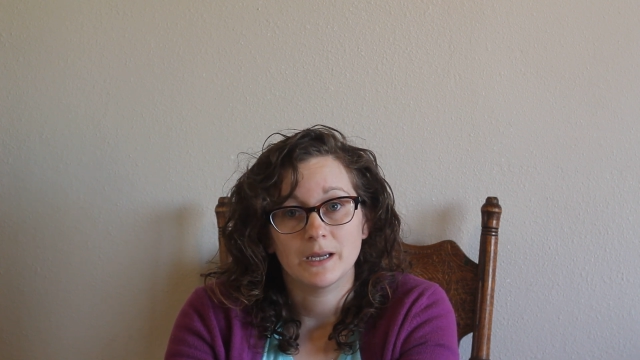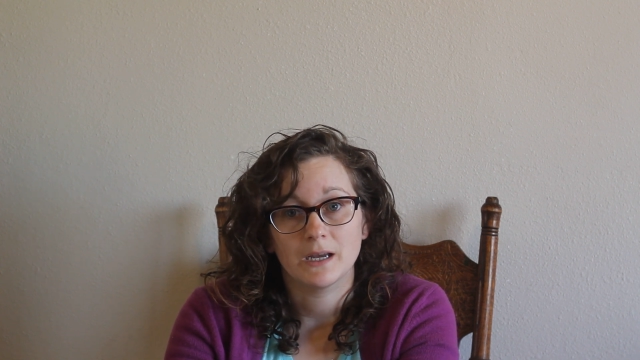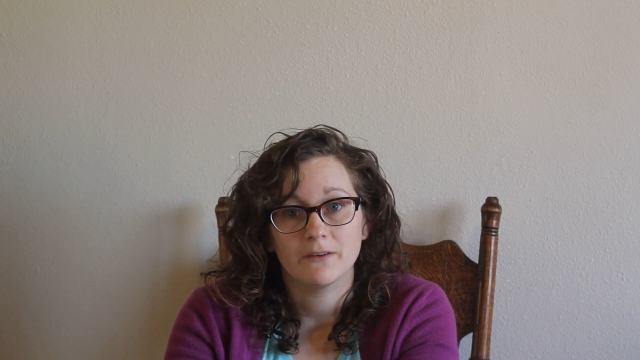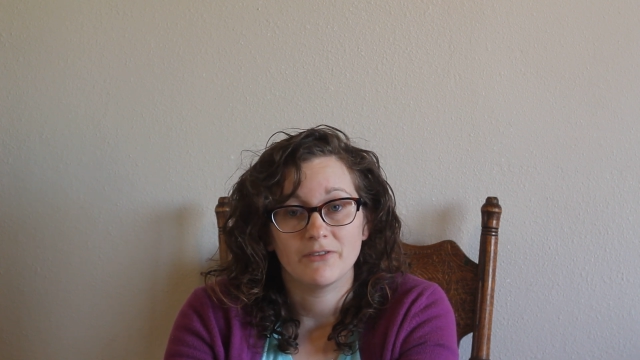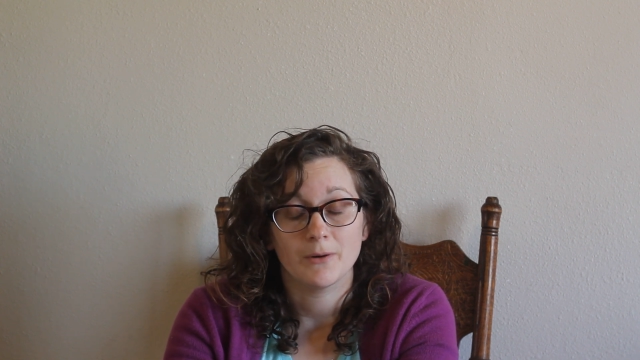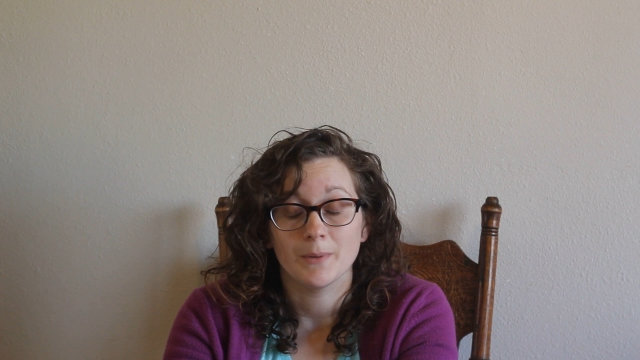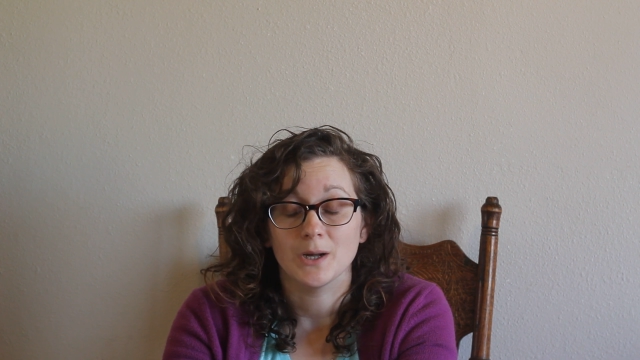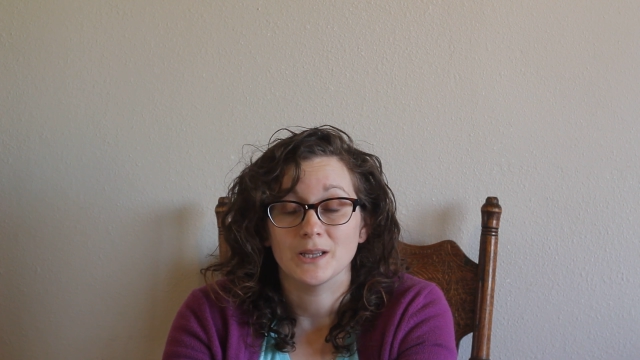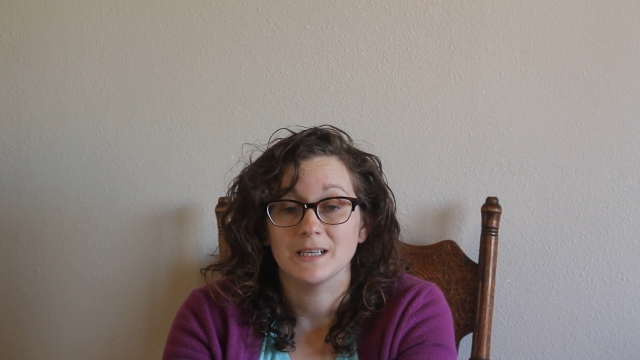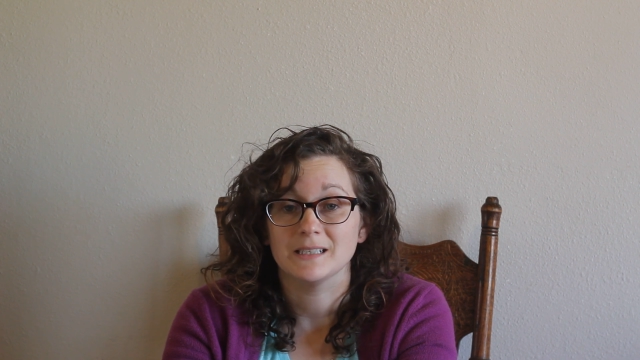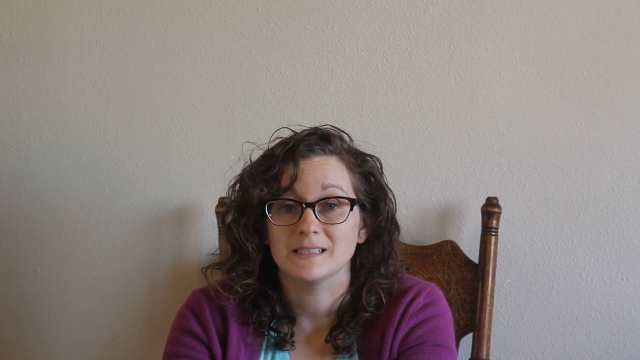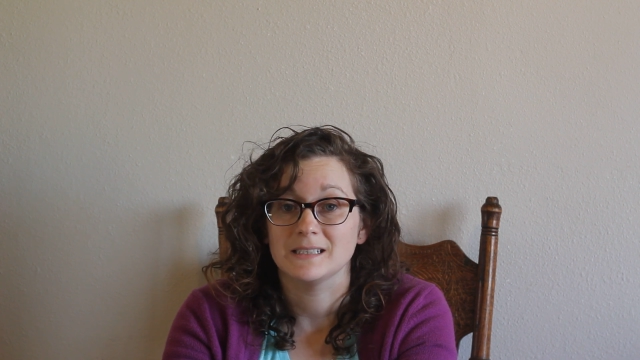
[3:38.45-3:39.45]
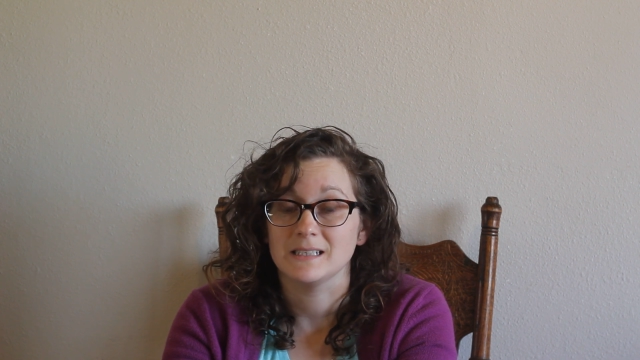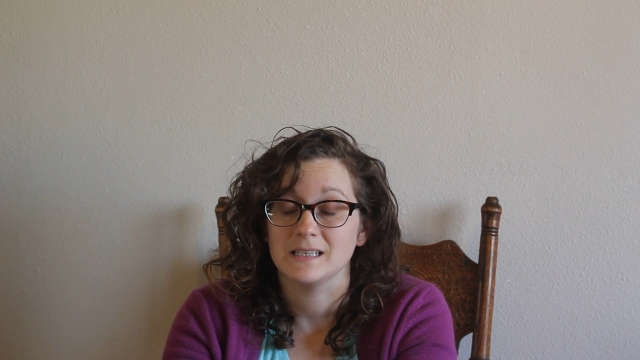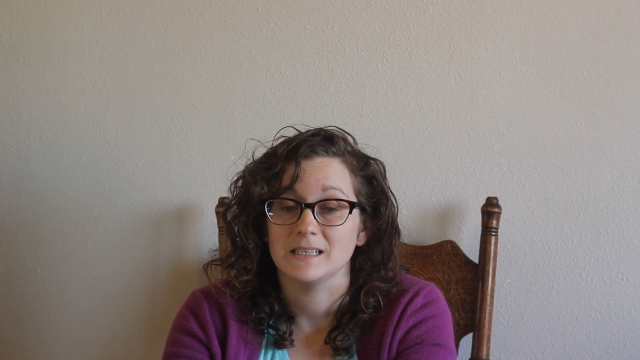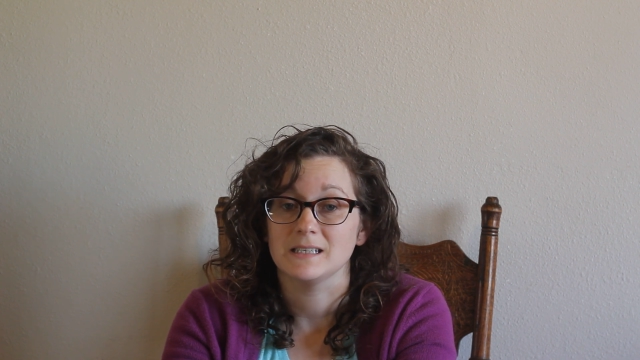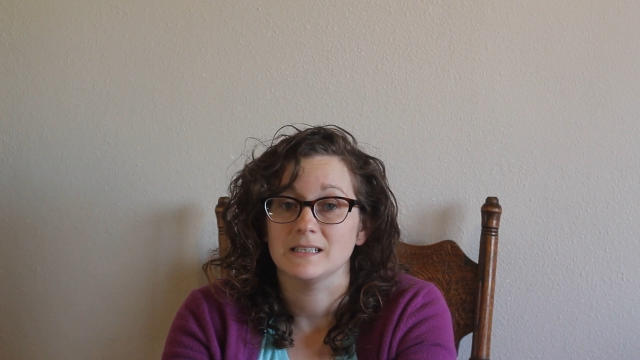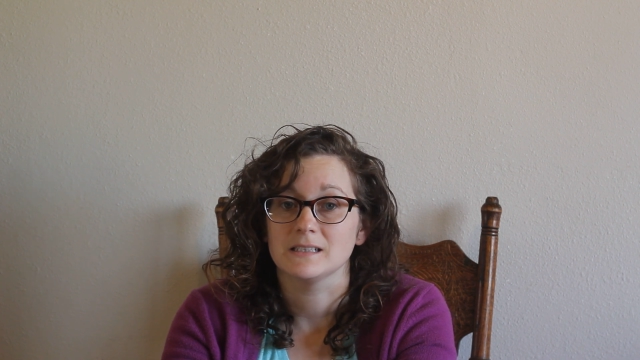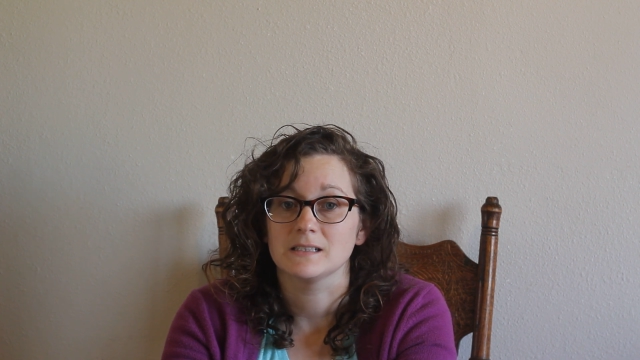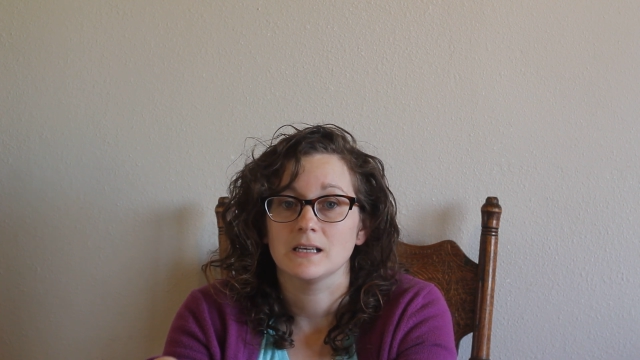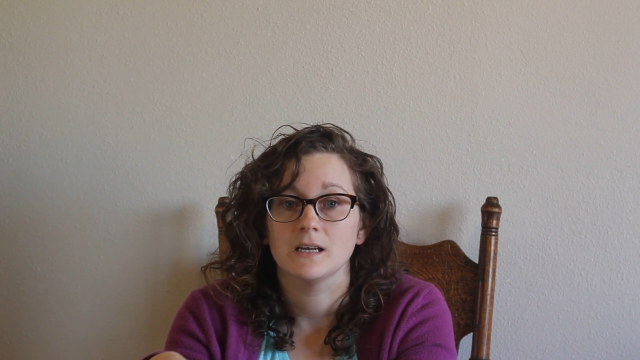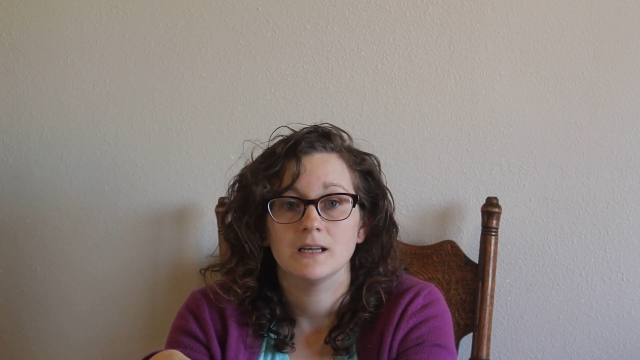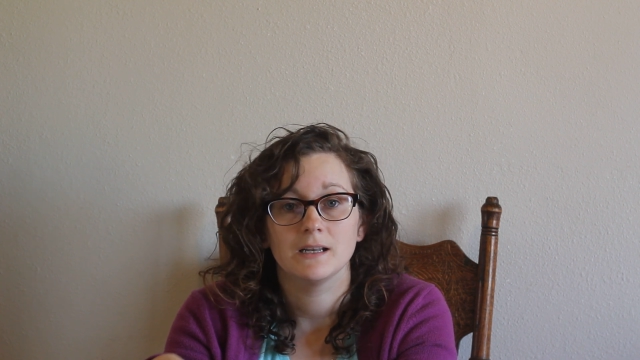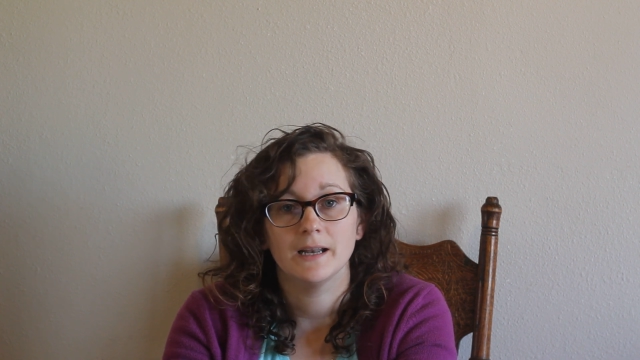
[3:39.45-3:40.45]
get from all these seeds
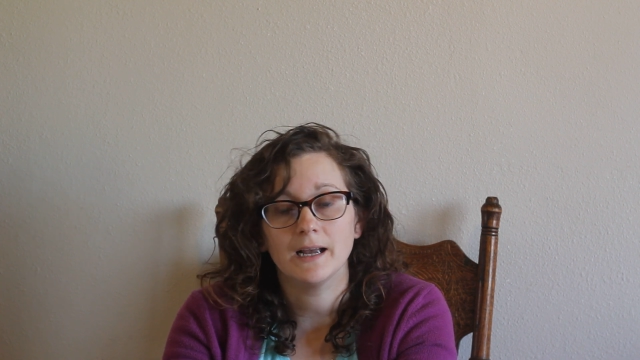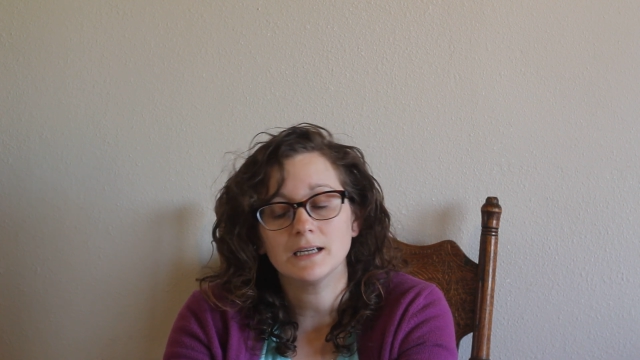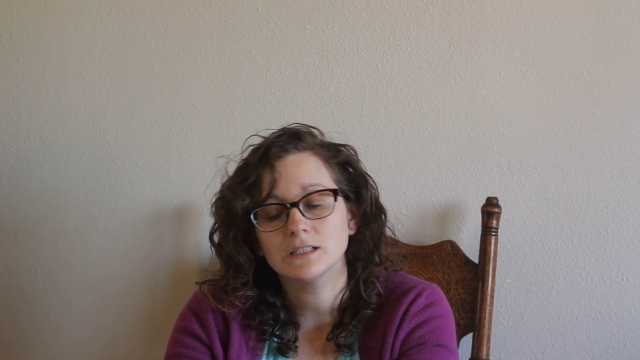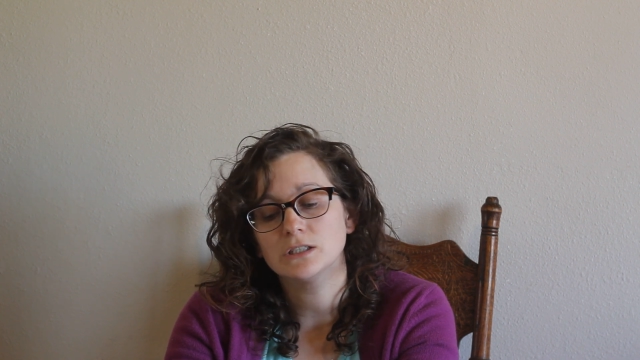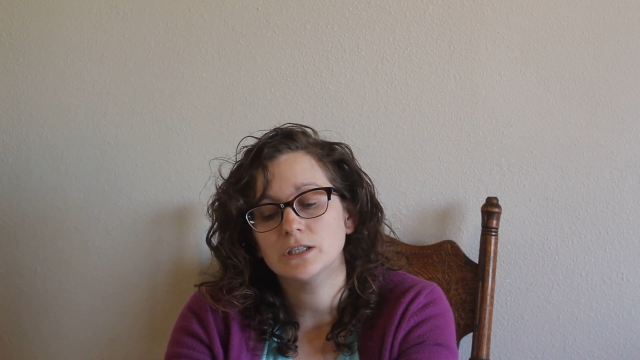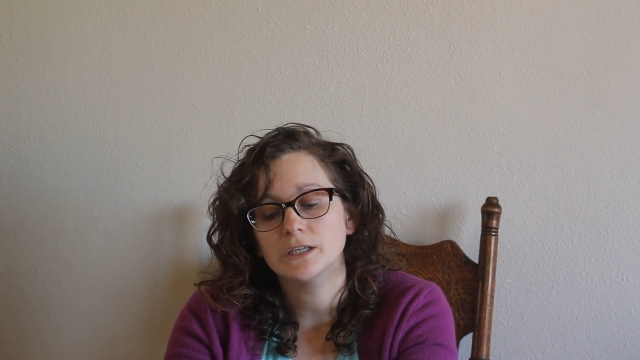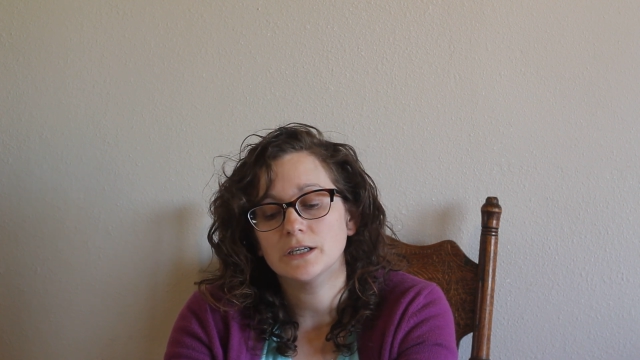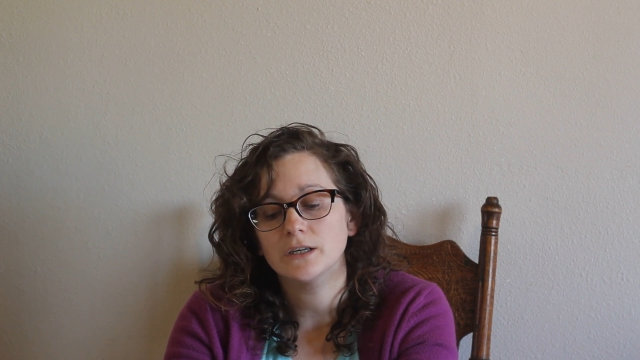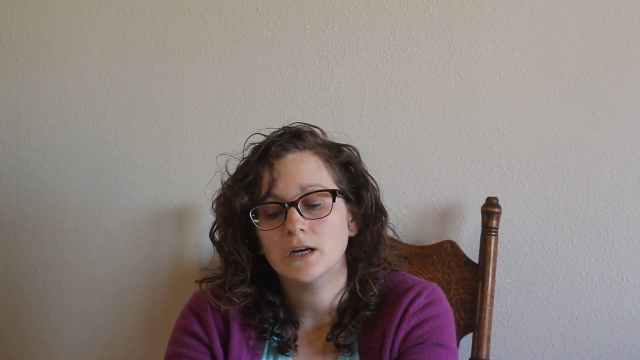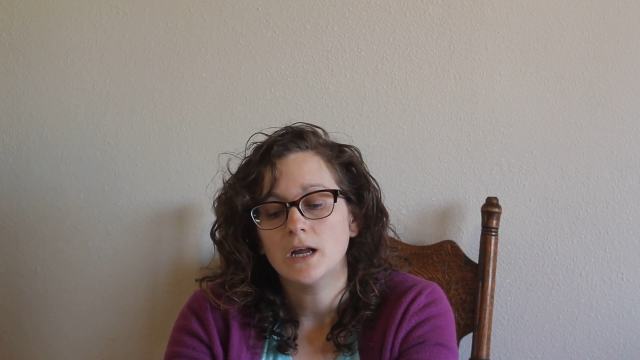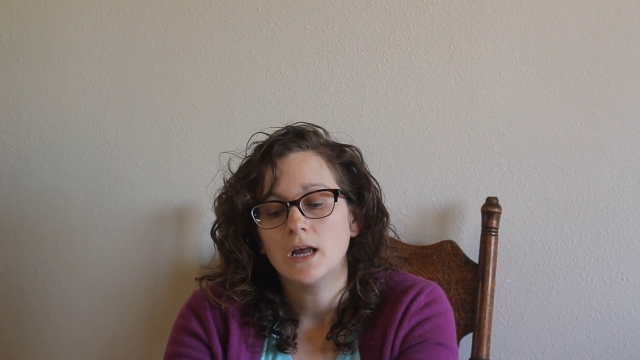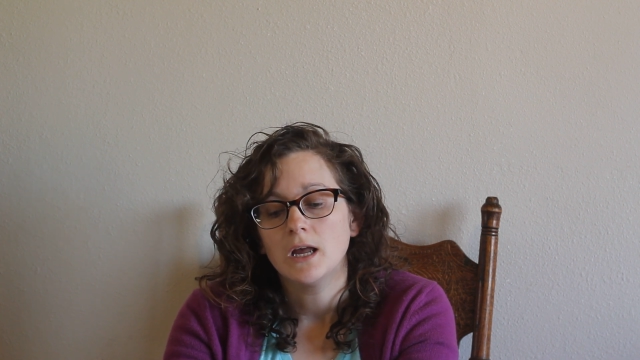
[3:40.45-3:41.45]
next year